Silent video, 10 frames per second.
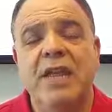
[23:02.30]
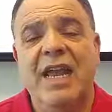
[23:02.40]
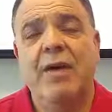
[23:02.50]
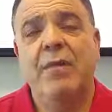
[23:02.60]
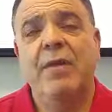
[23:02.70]

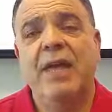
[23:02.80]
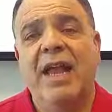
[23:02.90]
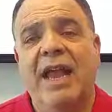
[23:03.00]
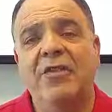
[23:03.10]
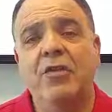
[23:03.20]
Now,
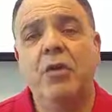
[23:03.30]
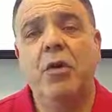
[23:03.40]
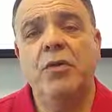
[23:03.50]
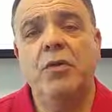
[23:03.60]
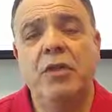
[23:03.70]
as you
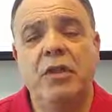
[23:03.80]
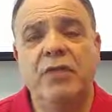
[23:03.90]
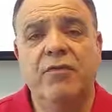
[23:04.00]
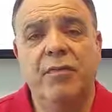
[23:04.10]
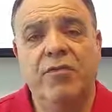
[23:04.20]
go through the
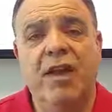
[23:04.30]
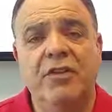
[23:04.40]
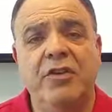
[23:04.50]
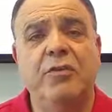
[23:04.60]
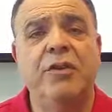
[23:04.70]
delivery
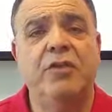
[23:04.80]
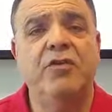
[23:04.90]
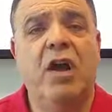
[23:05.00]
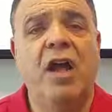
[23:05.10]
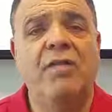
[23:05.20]
process with the
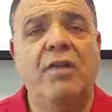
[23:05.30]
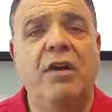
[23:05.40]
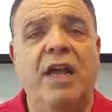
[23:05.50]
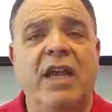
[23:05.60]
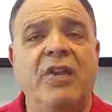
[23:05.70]

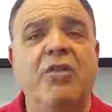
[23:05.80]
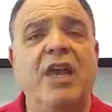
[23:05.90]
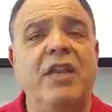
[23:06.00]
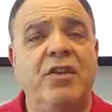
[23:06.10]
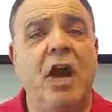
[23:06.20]
driver and you
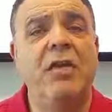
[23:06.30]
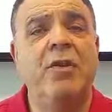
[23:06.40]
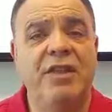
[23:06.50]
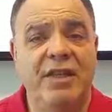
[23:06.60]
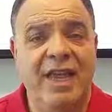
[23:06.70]
get
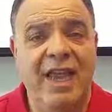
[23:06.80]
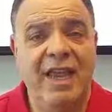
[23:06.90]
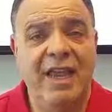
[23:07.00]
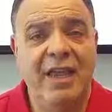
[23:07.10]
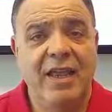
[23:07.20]
done with the
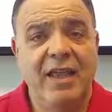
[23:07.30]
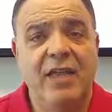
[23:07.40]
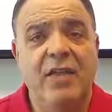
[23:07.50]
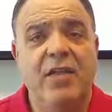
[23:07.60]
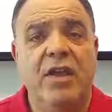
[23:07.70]
day,
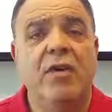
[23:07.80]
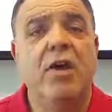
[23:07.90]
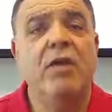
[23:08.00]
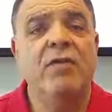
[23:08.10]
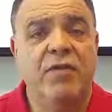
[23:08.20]
there
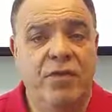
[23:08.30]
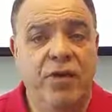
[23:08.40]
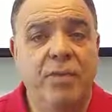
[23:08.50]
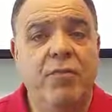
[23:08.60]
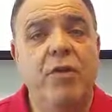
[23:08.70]
are
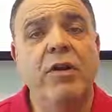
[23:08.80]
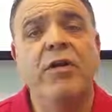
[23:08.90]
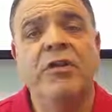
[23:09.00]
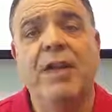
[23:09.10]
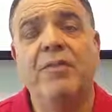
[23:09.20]
very
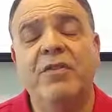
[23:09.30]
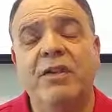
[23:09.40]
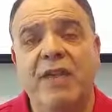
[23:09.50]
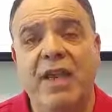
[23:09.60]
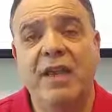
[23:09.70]
important steps
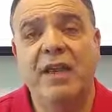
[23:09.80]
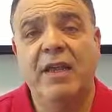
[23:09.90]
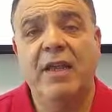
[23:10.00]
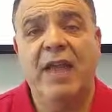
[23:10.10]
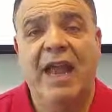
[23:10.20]
to take
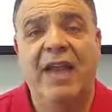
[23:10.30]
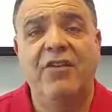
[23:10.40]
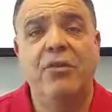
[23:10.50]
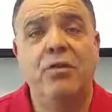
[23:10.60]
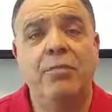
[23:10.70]

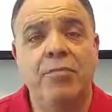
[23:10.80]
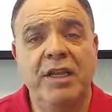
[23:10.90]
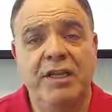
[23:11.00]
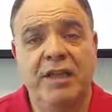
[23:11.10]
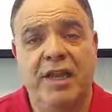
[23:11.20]
as you
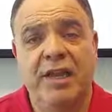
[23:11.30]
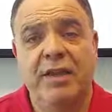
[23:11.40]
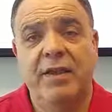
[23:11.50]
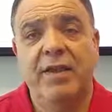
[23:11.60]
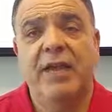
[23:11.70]
complete the day.
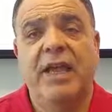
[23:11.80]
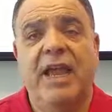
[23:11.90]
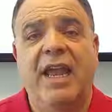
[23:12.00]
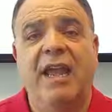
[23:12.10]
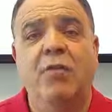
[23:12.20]

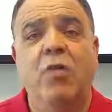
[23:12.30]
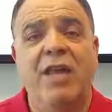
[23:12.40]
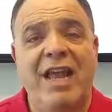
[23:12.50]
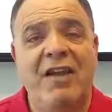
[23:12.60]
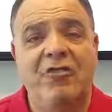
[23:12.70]
And
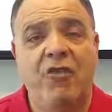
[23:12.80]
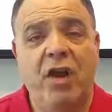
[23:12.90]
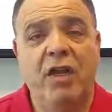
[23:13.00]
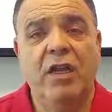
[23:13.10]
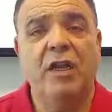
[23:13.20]
when that
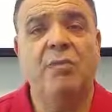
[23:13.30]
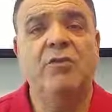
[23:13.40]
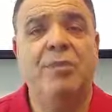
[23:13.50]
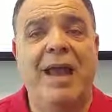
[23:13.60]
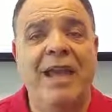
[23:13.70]
truck
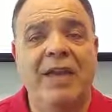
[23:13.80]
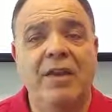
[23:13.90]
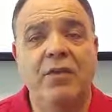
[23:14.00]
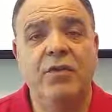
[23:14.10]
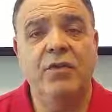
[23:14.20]
comes back
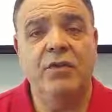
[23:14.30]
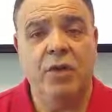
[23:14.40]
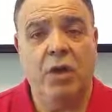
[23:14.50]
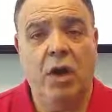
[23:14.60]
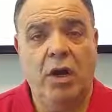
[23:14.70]
into
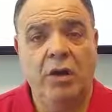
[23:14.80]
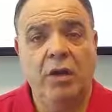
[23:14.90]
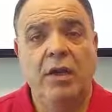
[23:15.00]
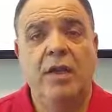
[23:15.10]
the yard,